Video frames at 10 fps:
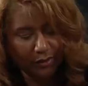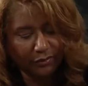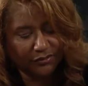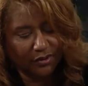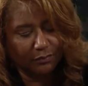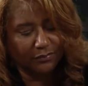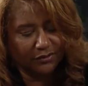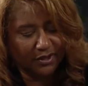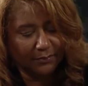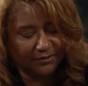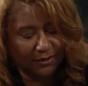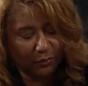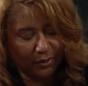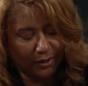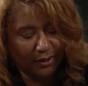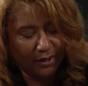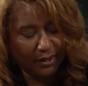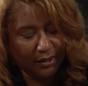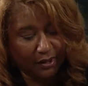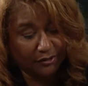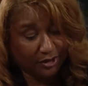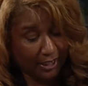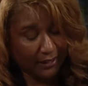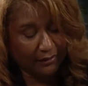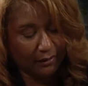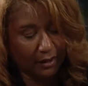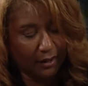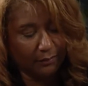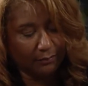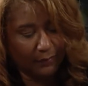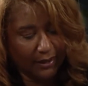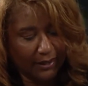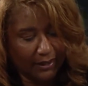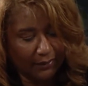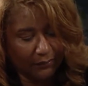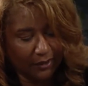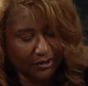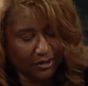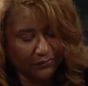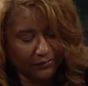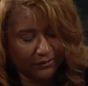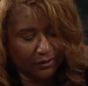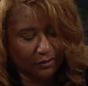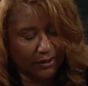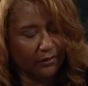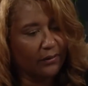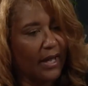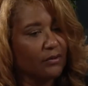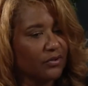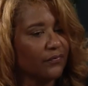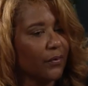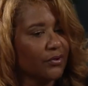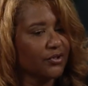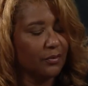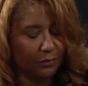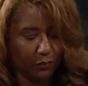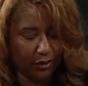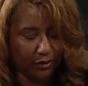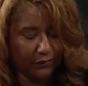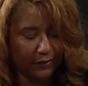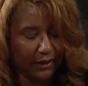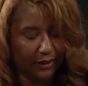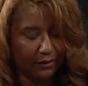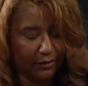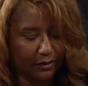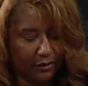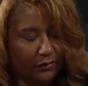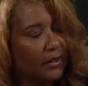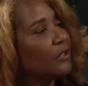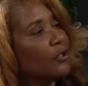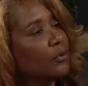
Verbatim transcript: are some steps that we could take um, a religious facility or house of worship? What could they? Well, they do?